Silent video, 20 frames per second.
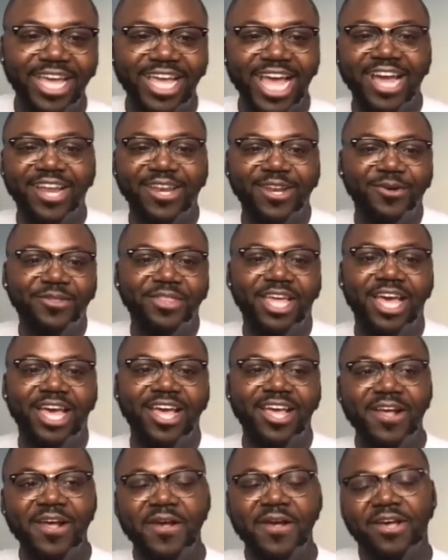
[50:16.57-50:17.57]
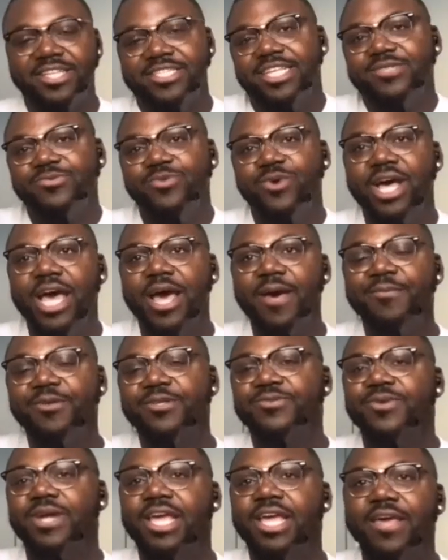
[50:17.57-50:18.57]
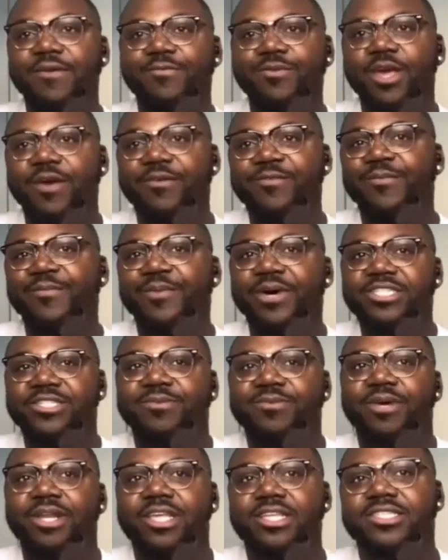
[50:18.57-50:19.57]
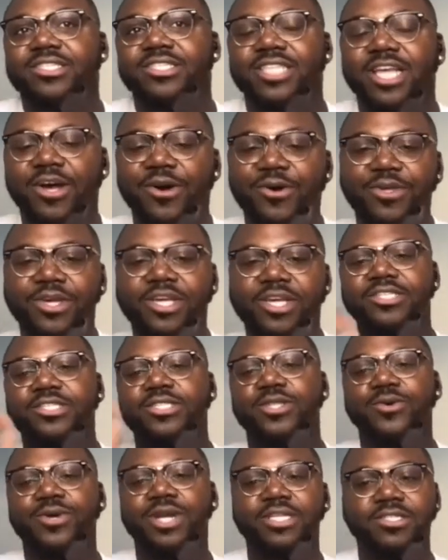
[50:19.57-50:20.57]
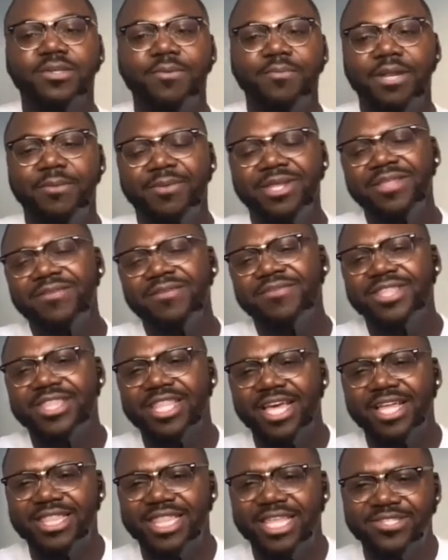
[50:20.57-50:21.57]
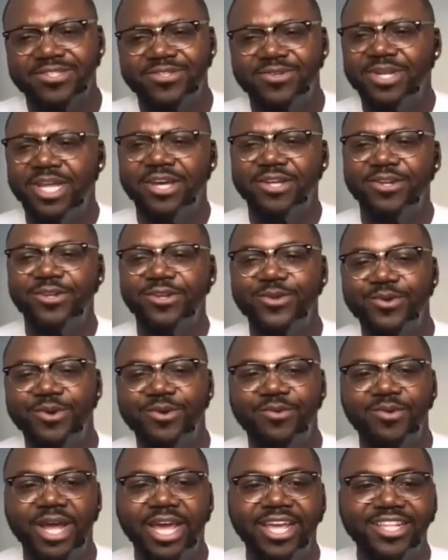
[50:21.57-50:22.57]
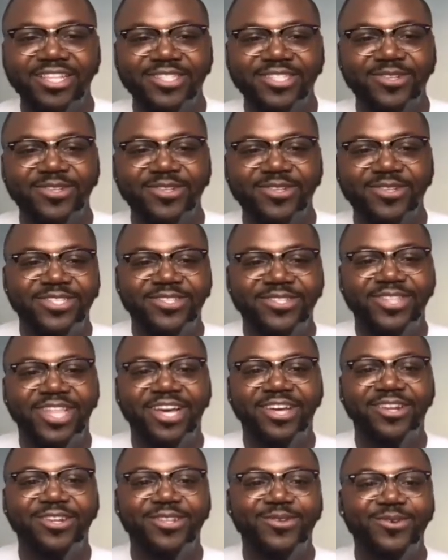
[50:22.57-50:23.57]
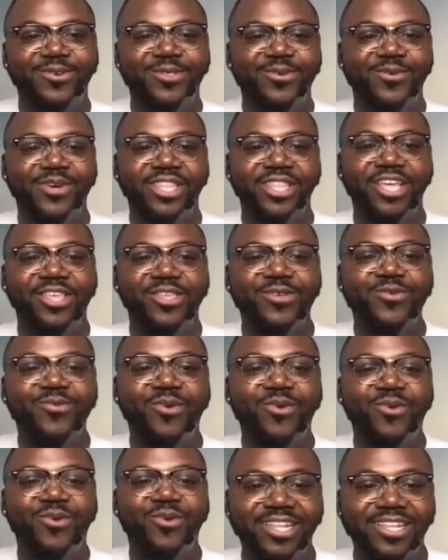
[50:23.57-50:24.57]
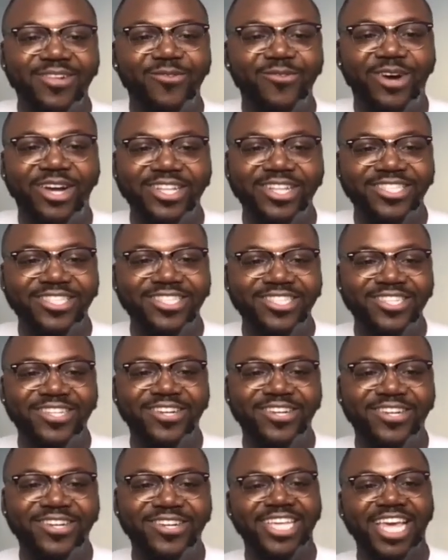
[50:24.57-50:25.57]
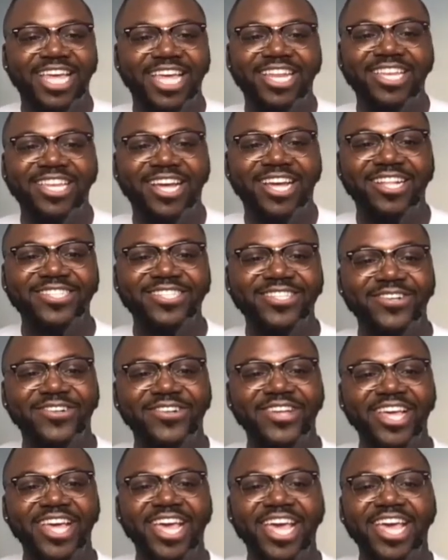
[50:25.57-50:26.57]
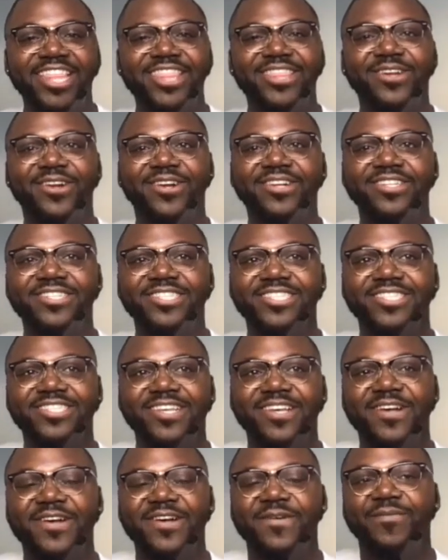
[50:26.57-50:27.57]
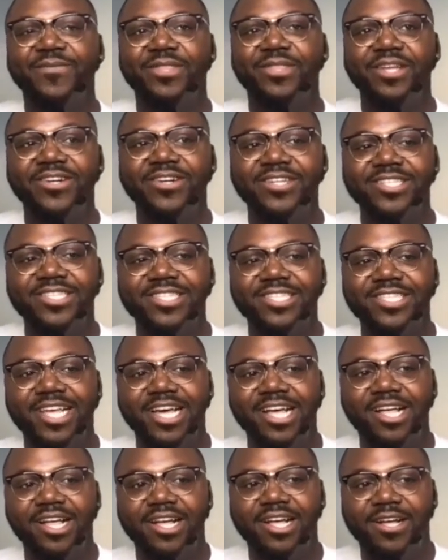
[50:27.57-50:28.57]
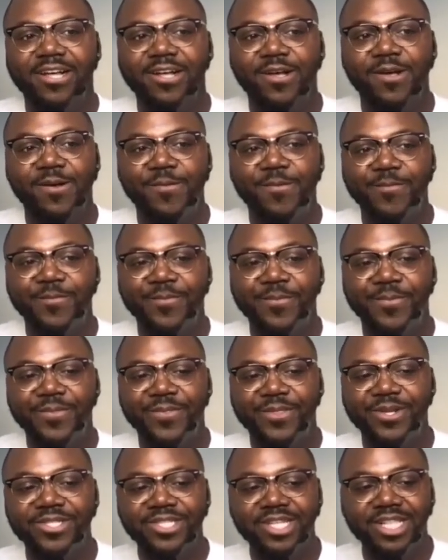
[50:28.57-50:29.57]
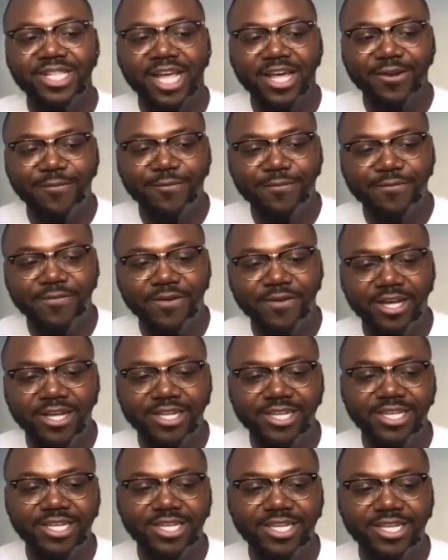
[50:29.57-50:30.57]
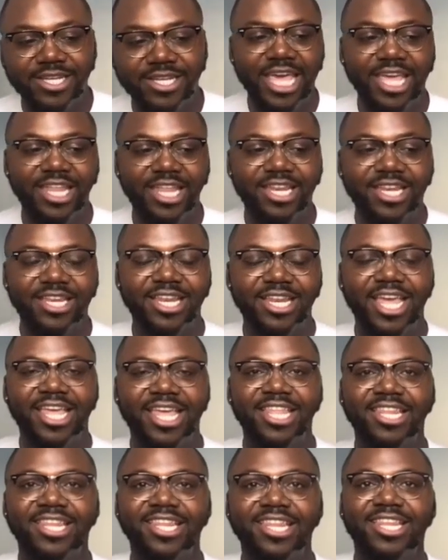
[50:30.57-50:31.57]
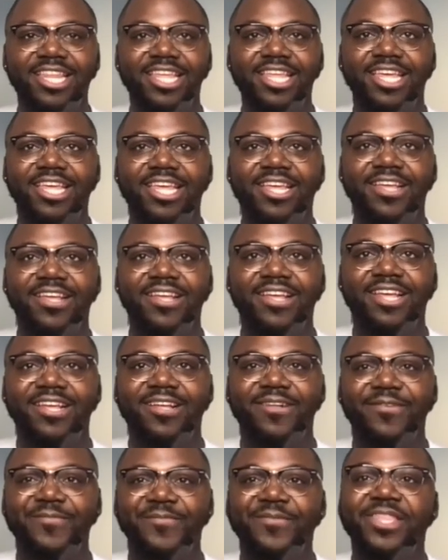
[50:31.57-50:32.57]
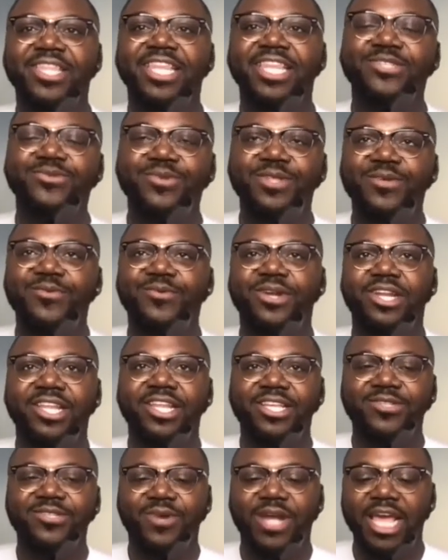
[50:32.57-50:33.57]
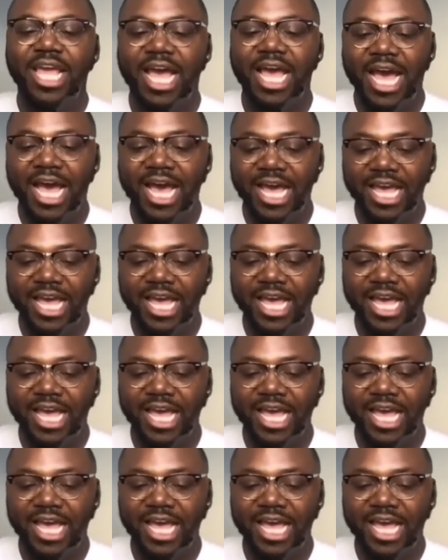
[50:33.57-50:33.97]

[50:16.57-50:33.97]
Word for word: like I know that because that's what happens, right? If you have a bunch of money, it's just like oh, you can just throw it at somebody, but even then, they're still not going to do it right. So they're still not going to do it the way that you want it, want you know to get it done. So there's there's um there's a lot of fun in in that's really what it is, right?